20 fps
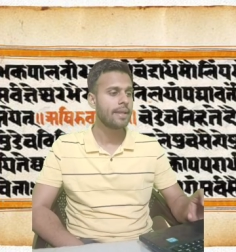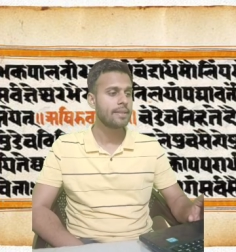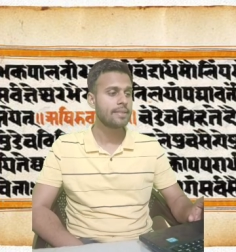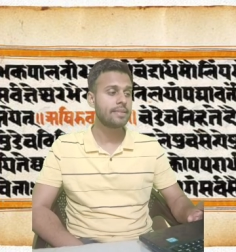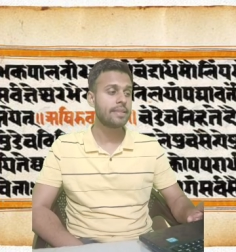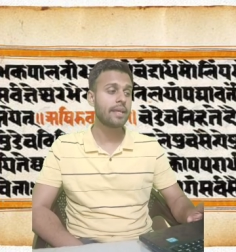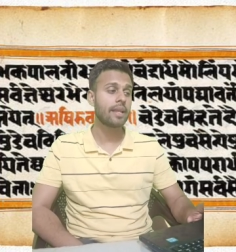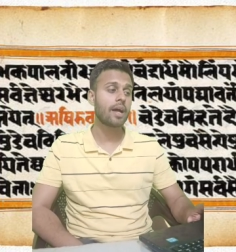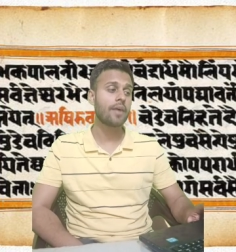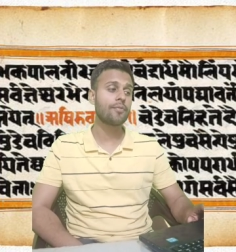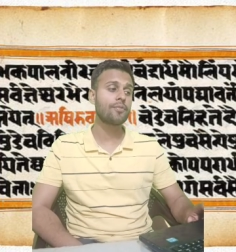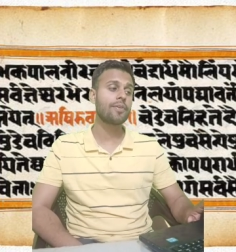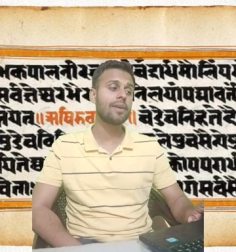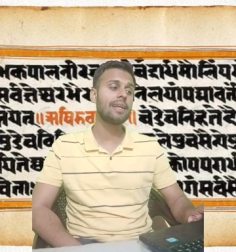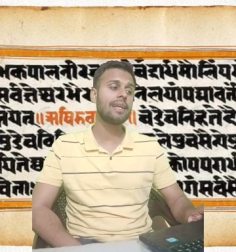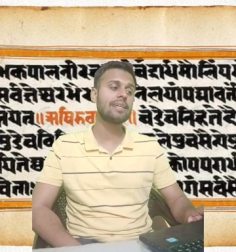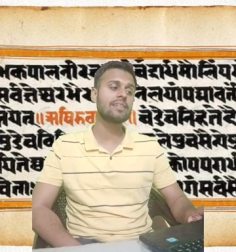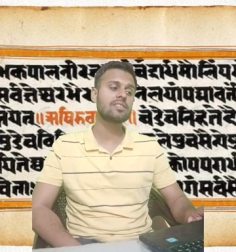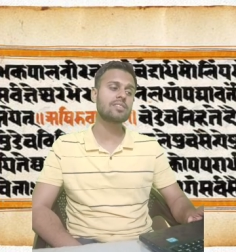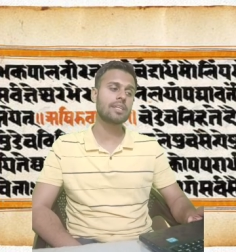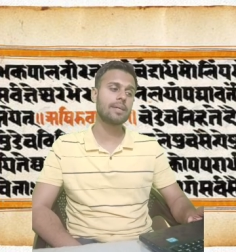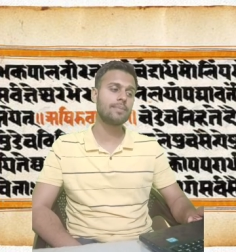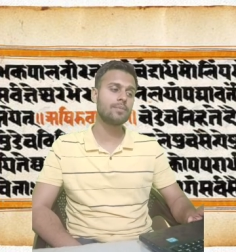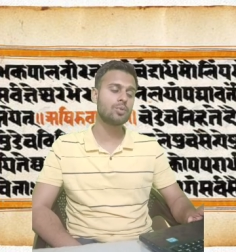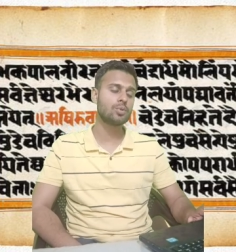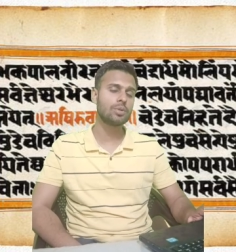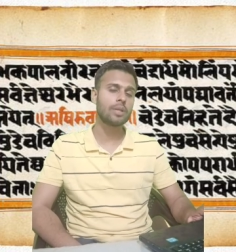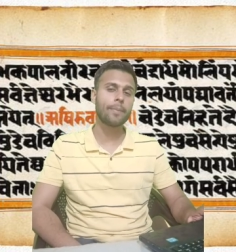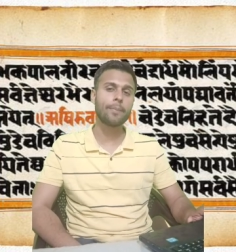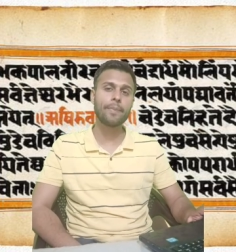Thereafter, let's come
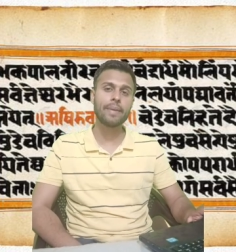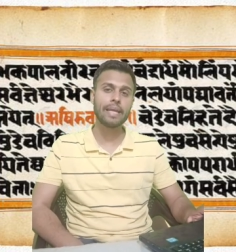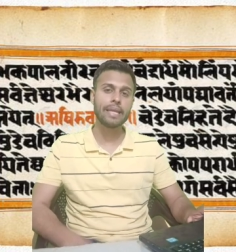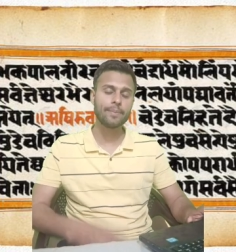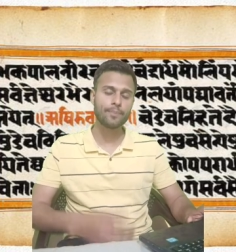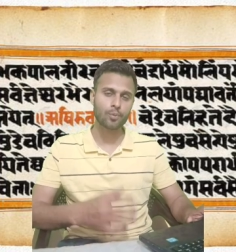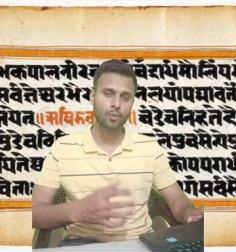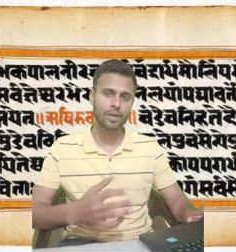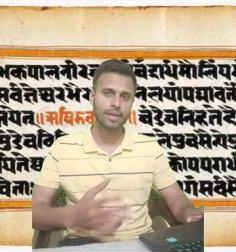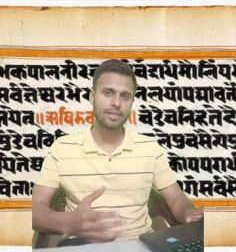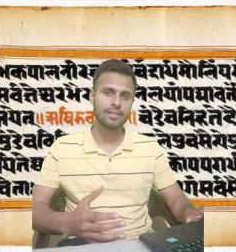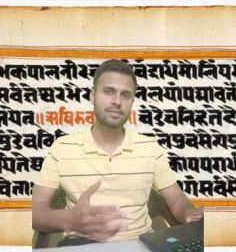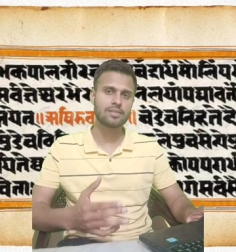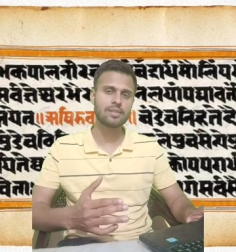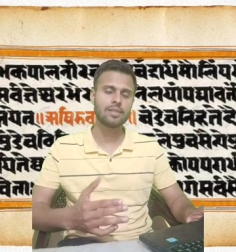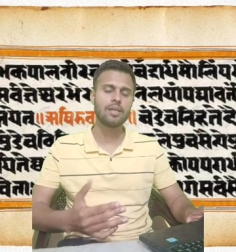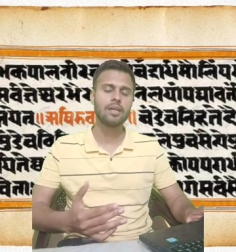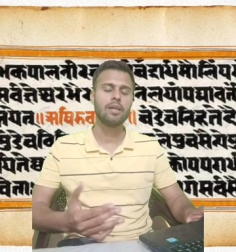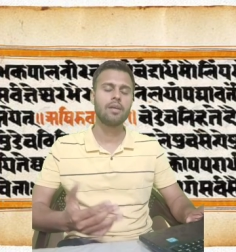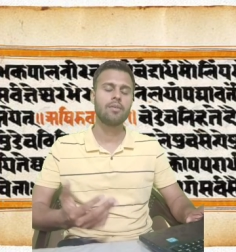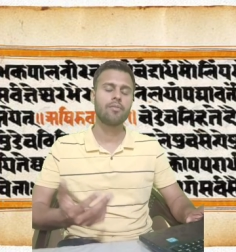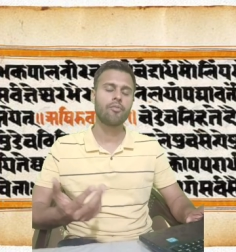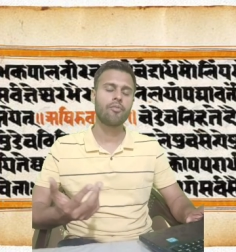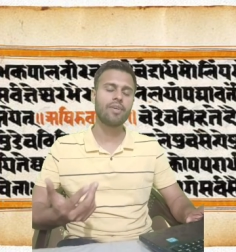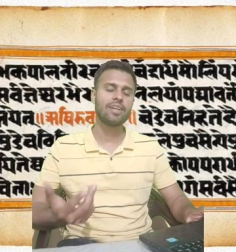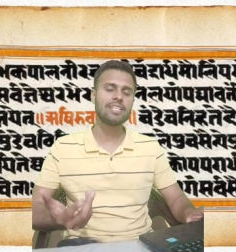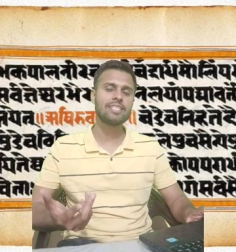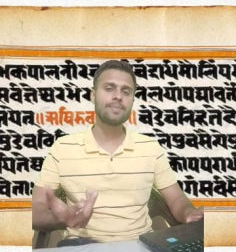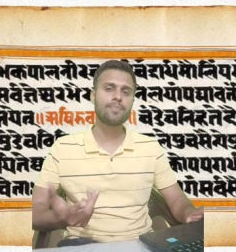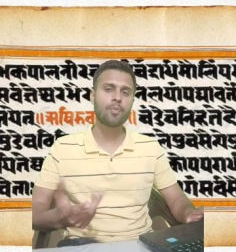to the main points.
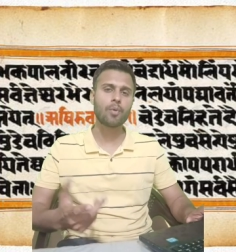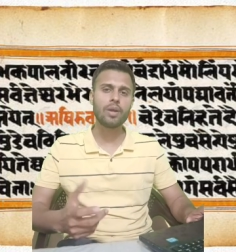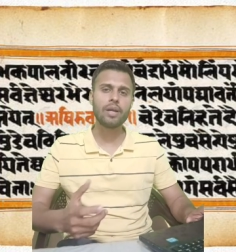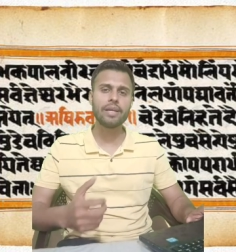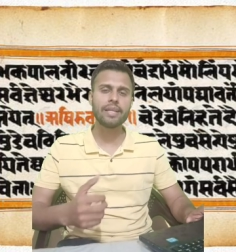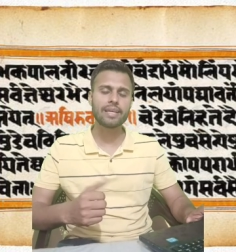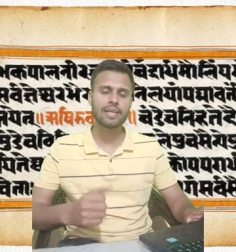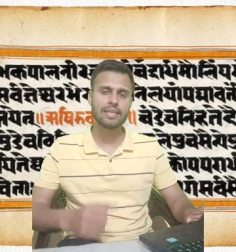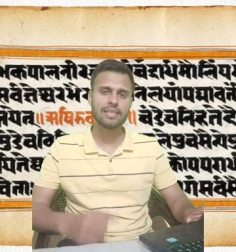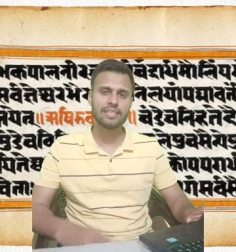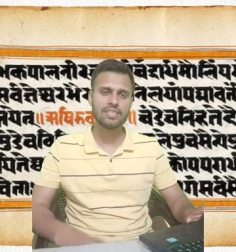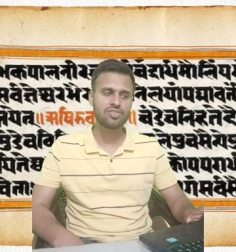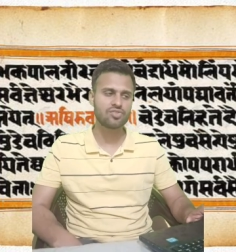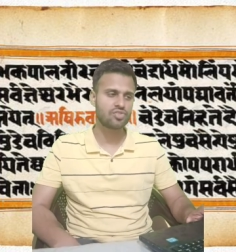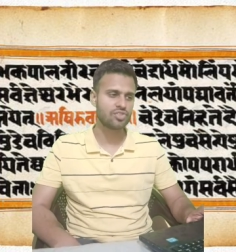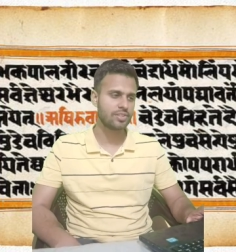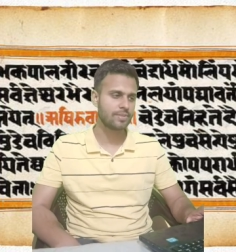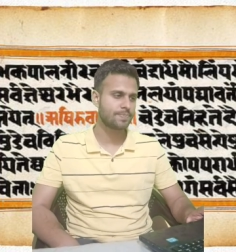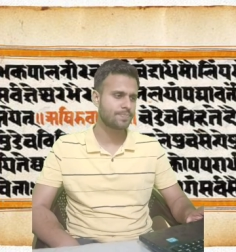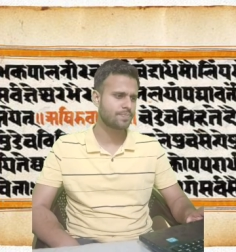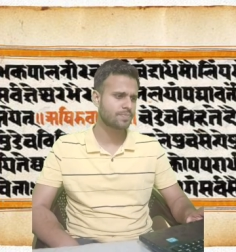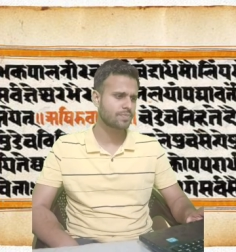One is political history.